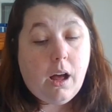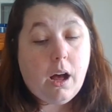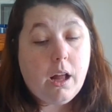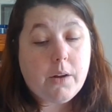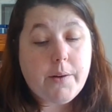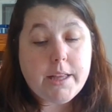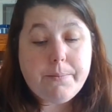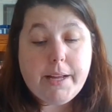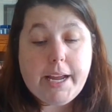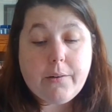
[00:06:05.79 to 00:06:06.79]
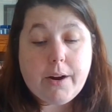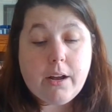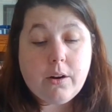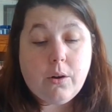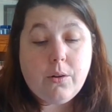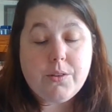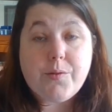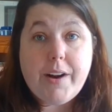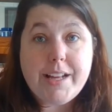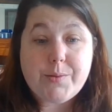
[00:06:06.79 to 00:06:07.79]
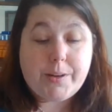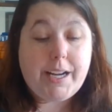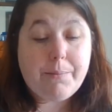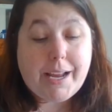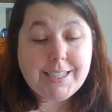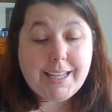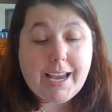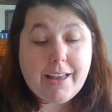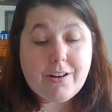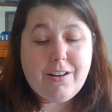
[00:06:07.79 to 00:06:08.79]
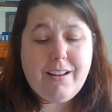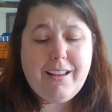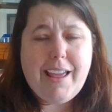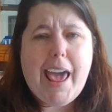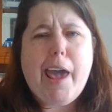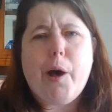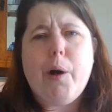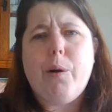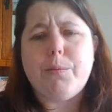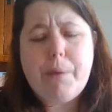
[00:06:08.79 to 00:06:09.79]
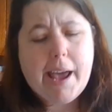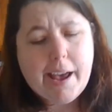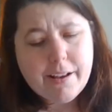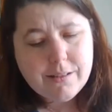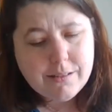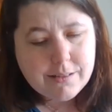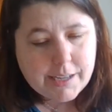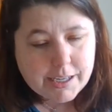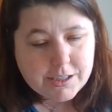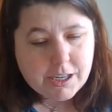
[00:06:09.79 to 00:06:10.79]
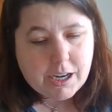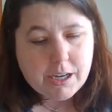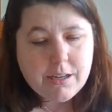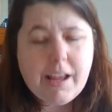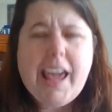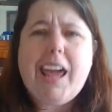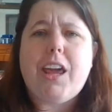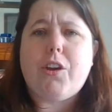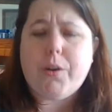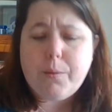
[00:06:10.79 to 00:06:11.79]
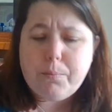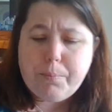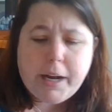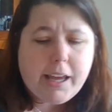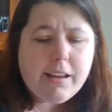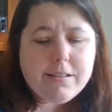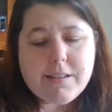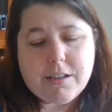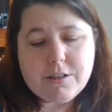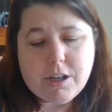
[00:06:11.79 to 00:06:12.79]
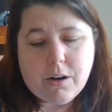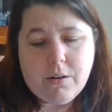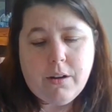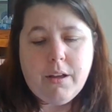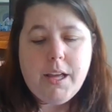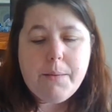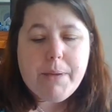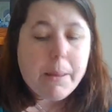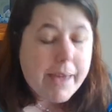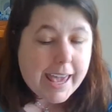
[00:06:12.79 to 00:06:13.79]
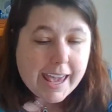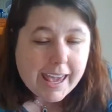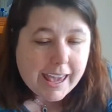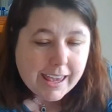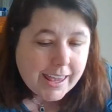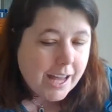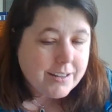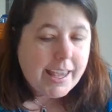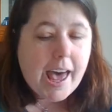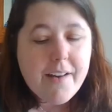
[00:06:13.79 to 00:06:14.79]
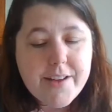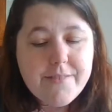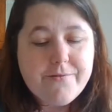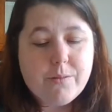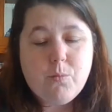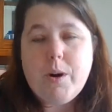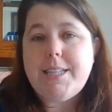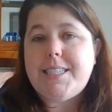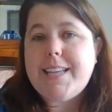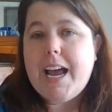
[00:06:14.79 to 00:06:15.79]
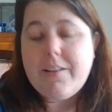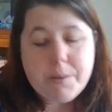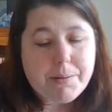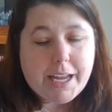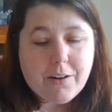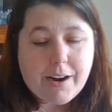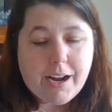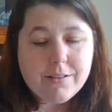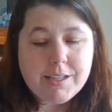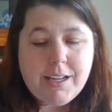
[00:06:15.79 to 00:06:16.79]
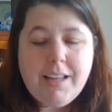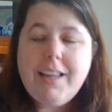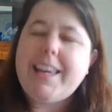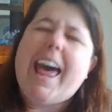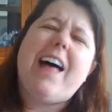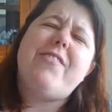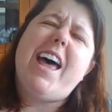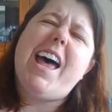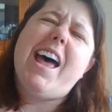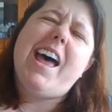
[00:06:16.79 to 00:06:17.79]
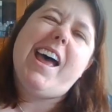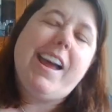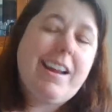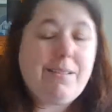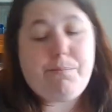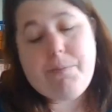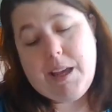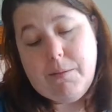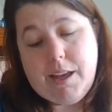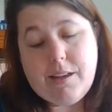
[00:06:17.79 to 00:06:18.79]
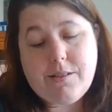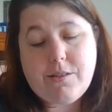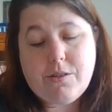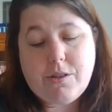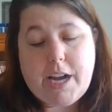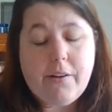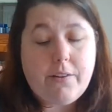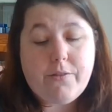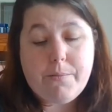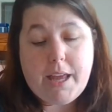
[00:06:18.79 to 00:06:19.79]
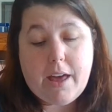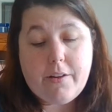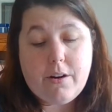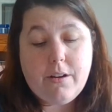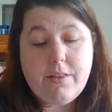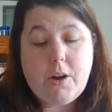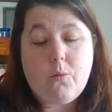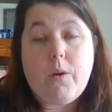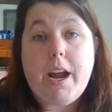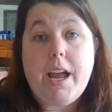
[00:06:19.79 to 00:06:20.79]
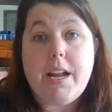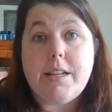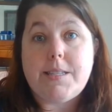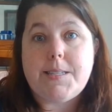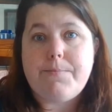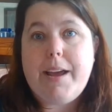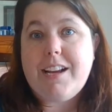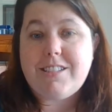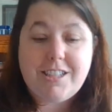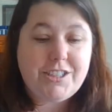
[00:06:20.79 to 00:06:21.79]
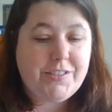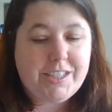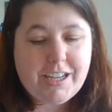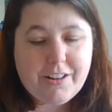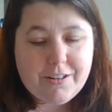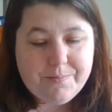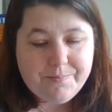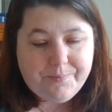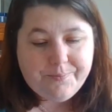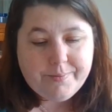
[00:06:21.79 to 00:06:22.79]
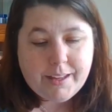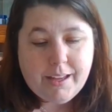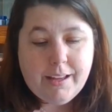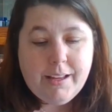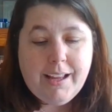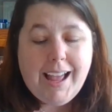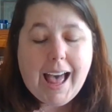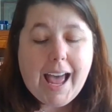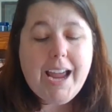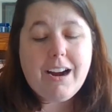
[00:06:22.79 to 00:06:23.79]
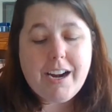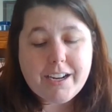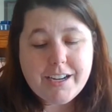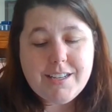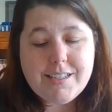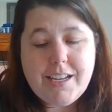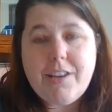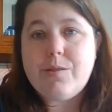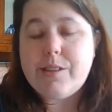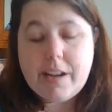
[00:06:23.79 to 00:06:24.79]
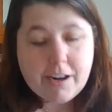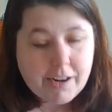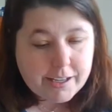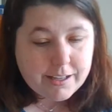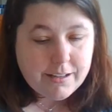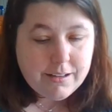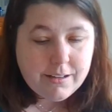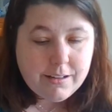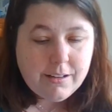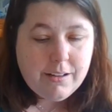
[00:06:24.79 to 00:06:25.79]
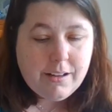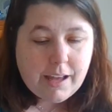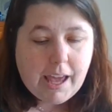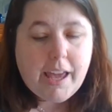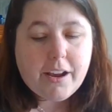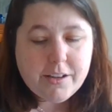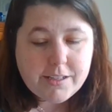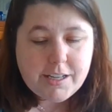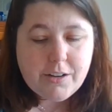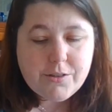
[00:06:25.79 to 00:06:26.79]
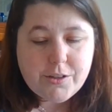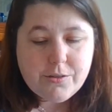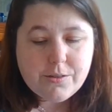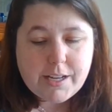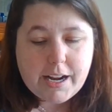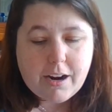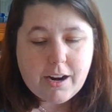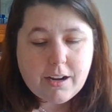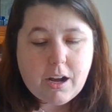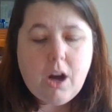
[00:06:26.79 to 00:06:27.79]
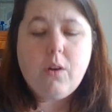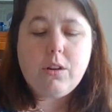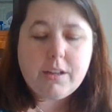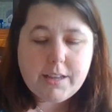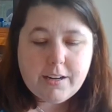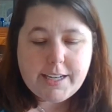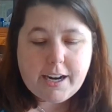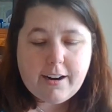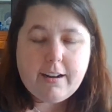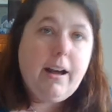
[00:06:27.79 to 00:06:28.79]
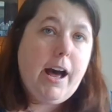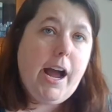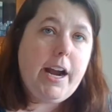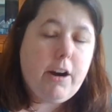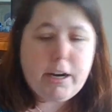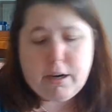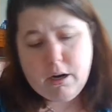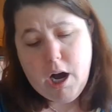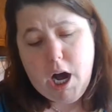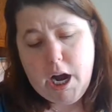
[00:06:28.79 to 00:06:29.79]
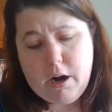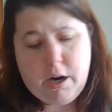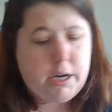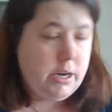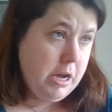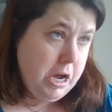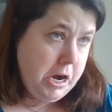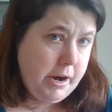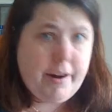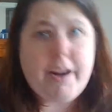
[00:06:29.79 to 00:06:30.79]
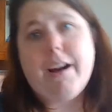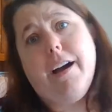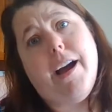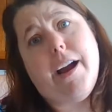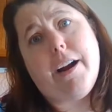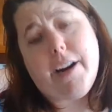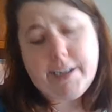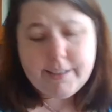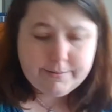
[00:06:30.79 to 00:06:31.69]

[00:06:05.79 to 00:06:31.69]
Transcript: All around the playground, old friends were getting back together. Hey, old pal, said John. Hey, good buddy, said Joe. BB, yelled Calvin from one side of the playground. Calvin! BB shouted from the other. They ran and smashed into each other. Hi, Eric, good to see you, said Eric. Hey, good to see you too, said Eric. Oh, look, there's Eric. Hi, Eric. Hi, Eric. Hi, Eric. Hi, Eric.